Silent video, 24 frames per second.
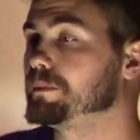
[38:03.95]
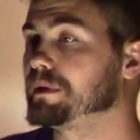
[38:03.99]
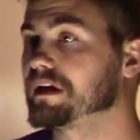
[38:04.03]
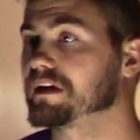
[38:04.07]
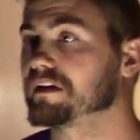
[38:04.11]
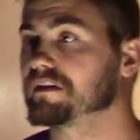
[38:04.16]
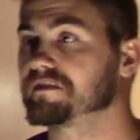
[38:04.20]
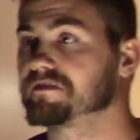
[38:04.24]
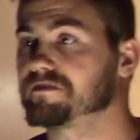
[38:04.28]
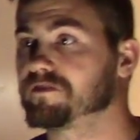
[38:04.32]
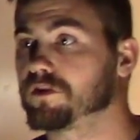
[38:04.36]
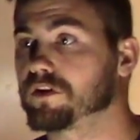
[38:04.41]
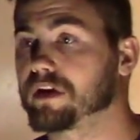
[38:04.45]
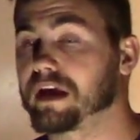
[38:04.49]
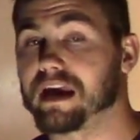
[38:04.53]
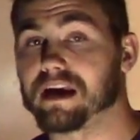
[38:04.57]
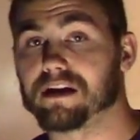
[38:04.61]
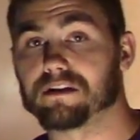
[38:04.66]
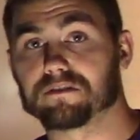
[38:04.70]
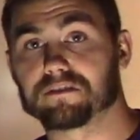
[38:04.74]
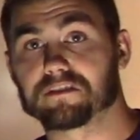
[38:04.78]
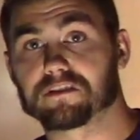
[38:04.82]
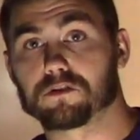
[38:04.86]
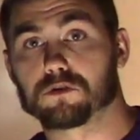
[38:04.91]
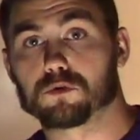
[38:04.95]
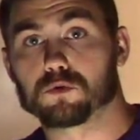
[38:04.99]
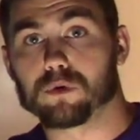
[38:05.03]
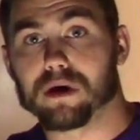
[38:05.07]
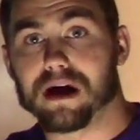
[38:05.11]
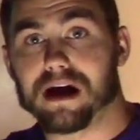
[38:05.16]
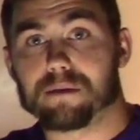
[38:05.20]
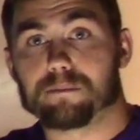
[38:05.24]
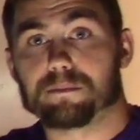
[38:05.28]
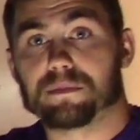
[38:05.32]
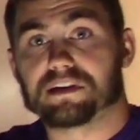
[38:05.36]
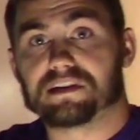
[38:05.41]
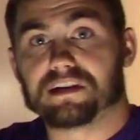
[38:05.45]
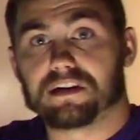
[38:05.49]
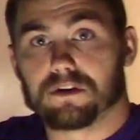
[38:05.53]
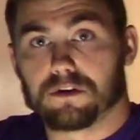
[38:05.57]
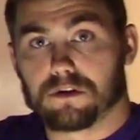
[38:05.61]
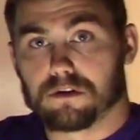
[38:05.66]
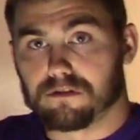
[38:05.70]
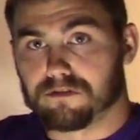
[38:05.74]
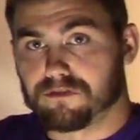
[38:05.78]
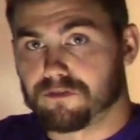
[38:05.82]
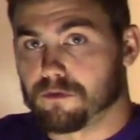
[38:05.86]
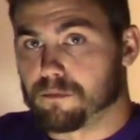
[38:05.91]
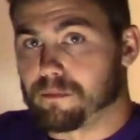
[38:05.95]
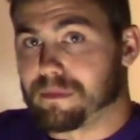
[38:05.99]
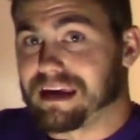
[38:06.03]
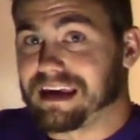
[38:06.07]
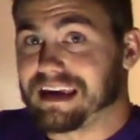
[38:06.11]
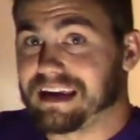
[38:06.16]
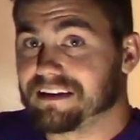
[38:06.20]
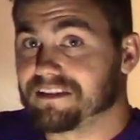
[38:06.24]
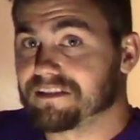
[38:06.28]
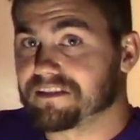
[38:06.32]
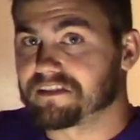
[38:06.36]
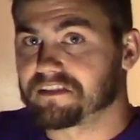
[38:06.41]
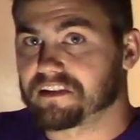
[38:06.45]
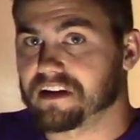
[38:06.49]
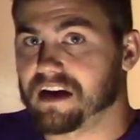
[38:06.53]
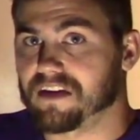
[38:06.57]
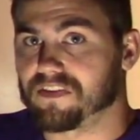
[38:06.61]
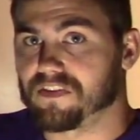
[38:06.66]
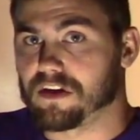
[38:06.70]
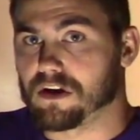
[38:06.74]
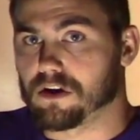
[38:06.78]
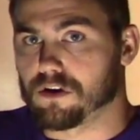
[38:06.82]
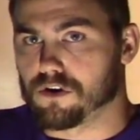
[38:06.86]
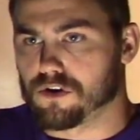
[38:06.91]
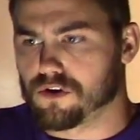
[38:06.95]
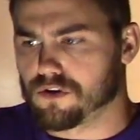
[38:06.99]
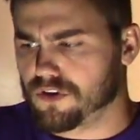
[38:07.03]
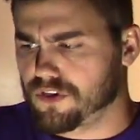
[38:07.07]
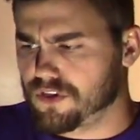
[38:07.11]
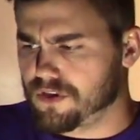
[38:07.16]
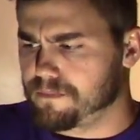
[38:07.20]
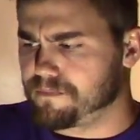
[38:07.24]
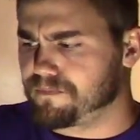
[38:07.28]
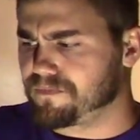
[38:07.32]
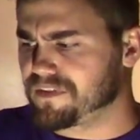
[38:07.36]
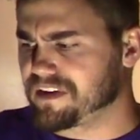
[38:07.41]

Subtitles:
because volcanoes grab material from inside the Earth,